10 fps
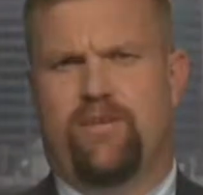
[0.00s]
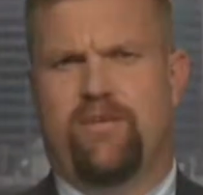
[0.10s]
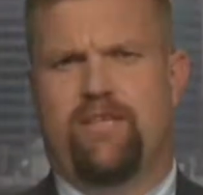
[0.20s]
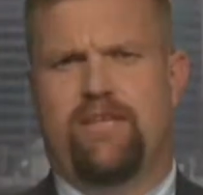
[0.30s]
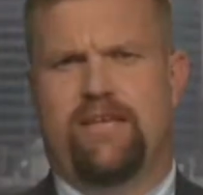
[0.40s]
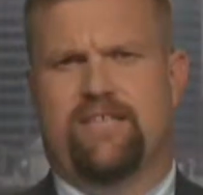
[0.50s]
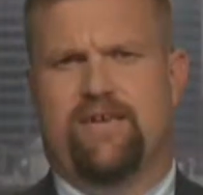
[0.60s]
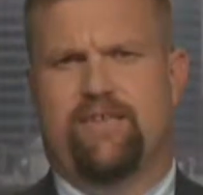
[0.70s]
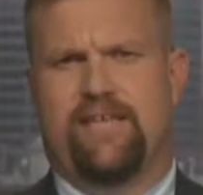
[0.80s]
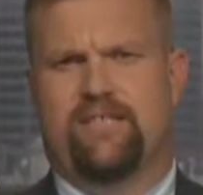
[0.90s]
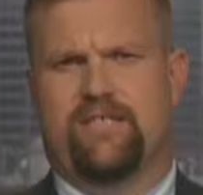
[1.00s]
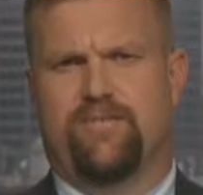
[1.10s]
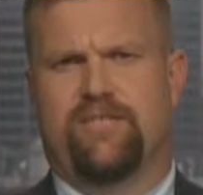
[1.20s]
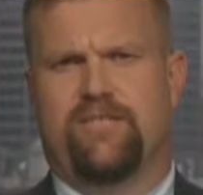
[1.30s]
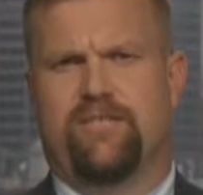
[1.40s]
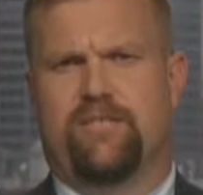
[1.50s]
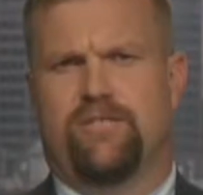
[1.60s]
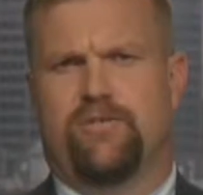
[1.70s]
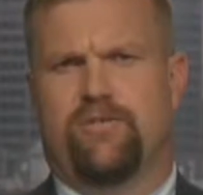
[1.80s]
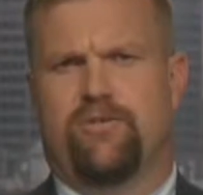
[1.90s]
of the things that makes this
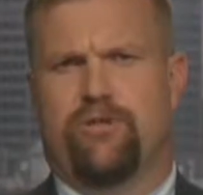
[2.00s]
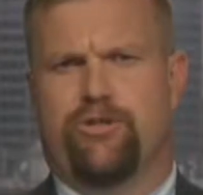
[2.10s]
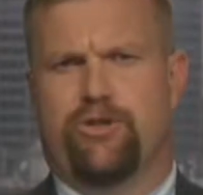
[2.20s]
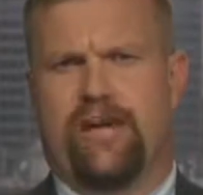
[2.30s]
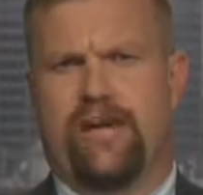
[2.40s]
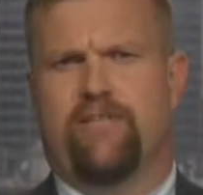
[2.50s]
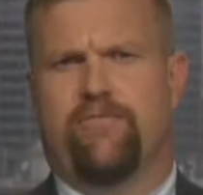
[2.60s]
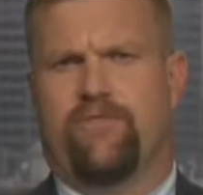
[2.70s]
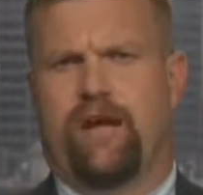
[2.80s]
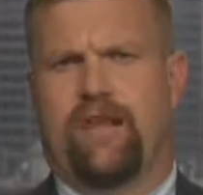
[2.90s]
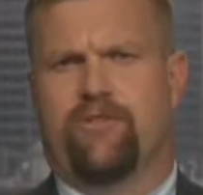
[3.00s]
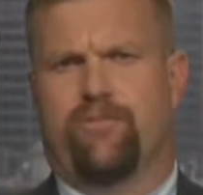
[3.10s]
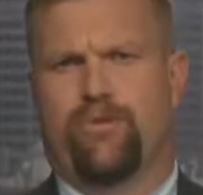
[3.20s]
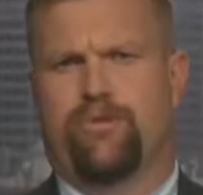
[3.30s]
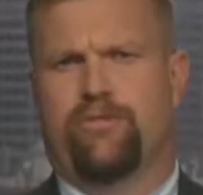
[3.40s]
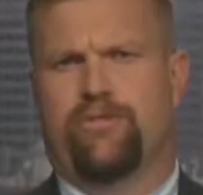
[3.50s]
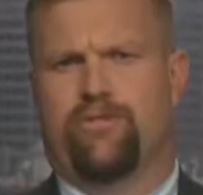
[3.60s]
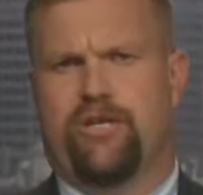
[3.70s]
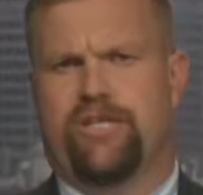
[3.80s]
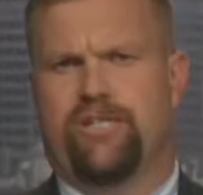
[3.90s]
business so attractive for
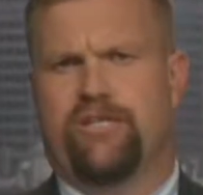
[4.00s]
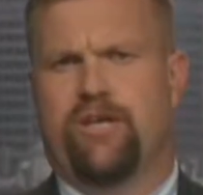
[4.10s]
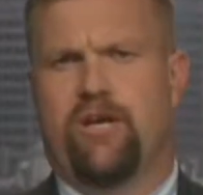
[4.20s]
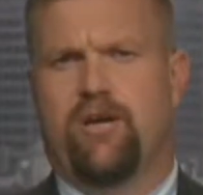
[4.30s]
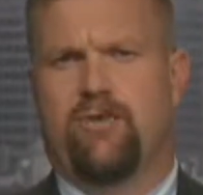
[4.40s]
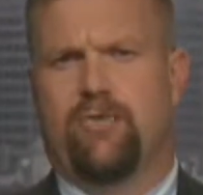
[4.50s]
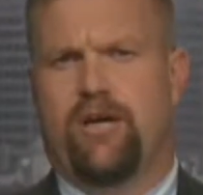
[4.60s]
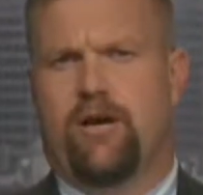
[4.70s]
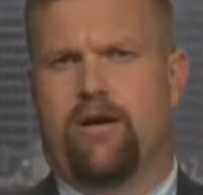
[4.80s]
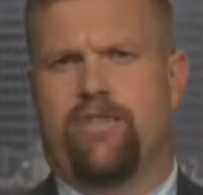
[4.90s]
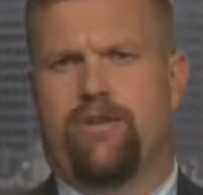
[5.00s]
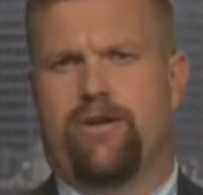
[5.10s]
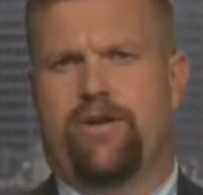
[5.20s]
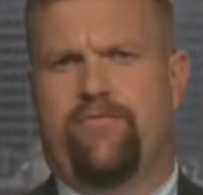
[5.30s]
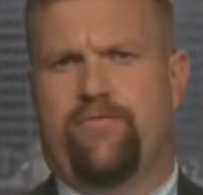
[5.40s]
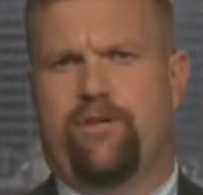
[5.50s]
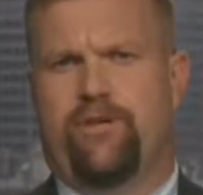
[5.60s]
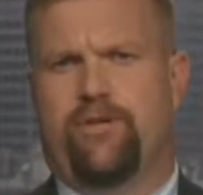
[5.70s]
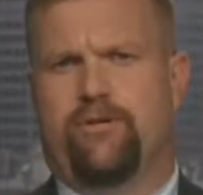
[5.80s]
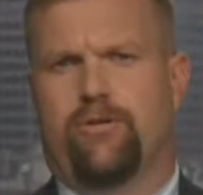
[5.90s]
entrepreneurs, Tracy, is we are a
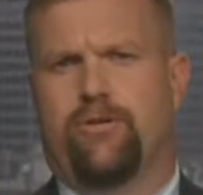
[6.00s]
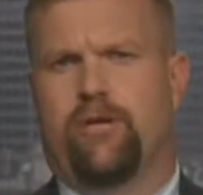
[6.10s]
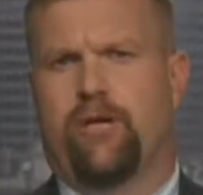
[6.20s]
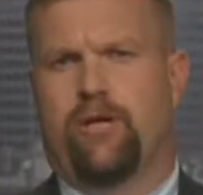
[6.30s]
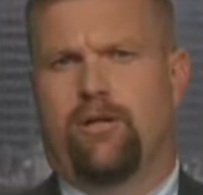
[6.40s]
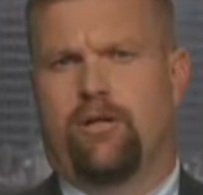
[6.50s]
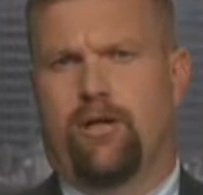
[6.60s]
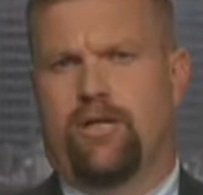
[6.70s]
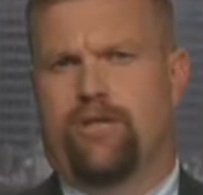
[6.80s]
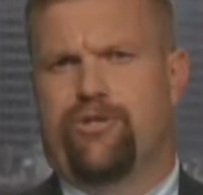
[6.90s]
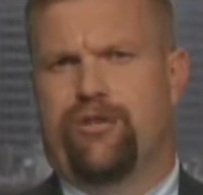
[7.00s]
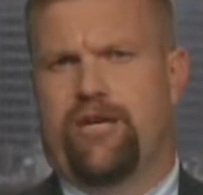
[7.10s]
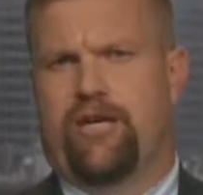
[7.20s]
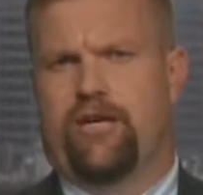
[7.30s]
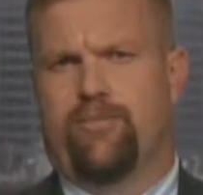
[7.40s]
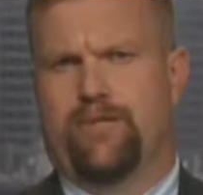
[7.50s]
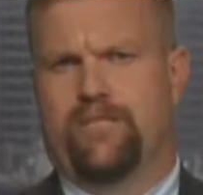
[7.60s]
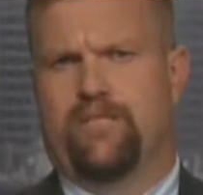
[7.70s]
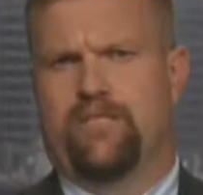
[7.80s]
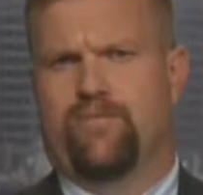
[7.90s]
34-year-old lawn and tree care
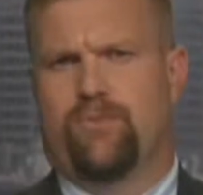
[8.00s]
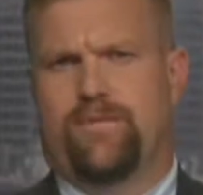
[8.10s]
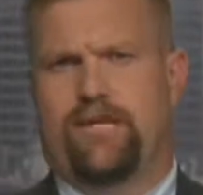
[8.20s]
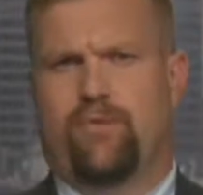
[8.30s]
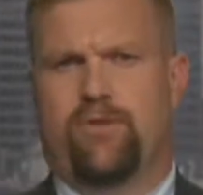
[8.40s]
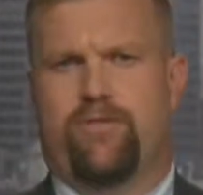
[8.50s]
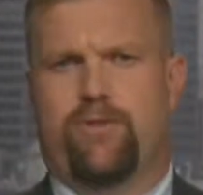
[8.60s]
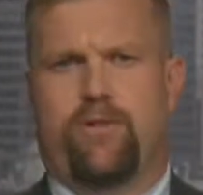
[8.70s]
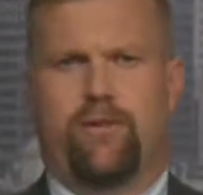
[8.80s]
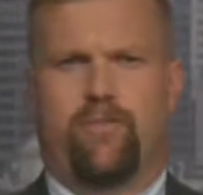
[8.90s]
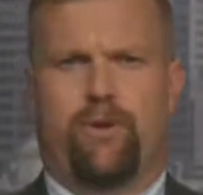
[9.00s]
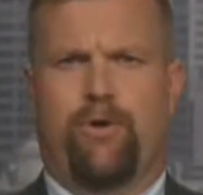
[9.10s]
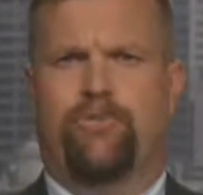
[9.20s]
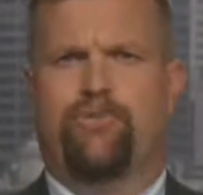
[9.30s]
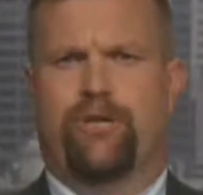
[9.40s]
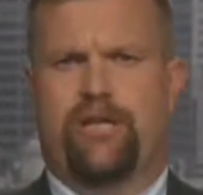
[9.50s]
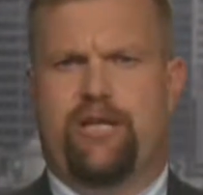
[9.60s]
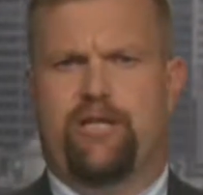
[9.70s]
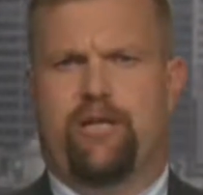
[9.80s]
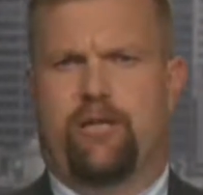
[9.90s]
business. We deal with both
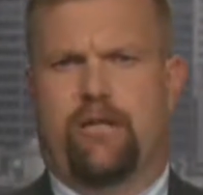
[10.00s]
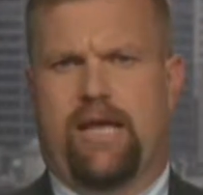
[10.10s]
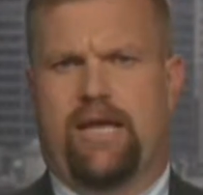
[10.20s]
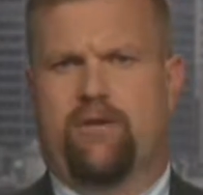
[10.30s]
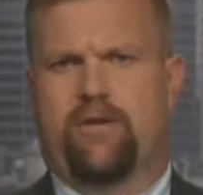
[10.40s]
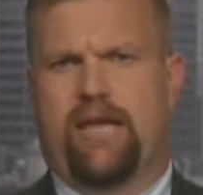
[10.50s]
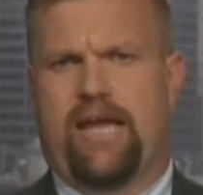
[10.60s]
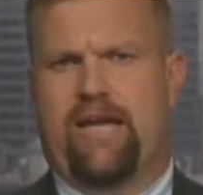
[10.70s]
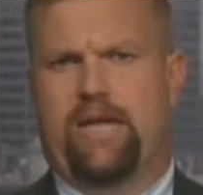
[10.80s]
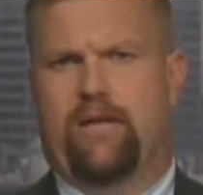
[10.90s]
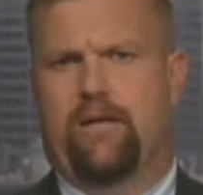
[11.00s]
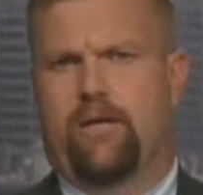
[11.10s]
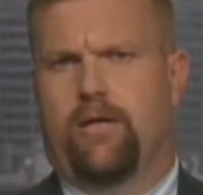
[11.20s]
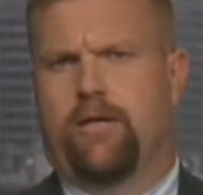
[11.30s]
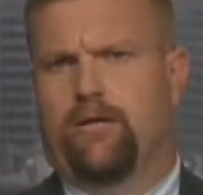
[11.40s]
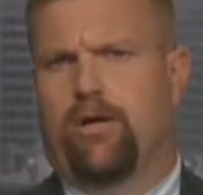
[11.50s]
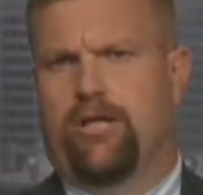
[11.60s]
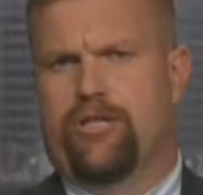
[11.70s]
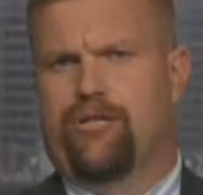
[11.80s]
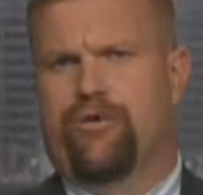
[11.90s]
traditional and organic
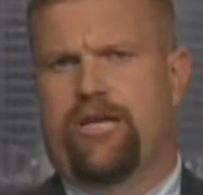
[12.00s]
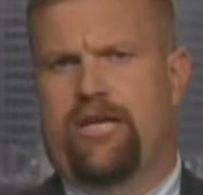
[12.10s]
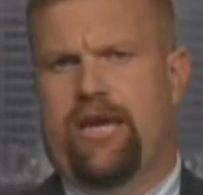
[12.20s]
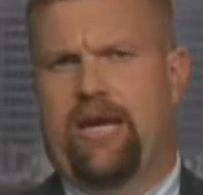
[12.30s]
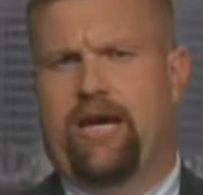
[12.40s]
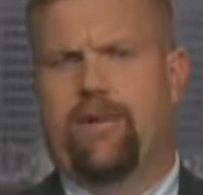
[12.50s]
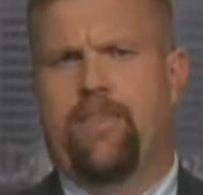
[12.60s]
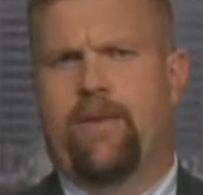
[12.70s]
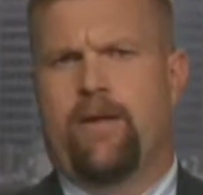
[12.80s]
lawn and tree care.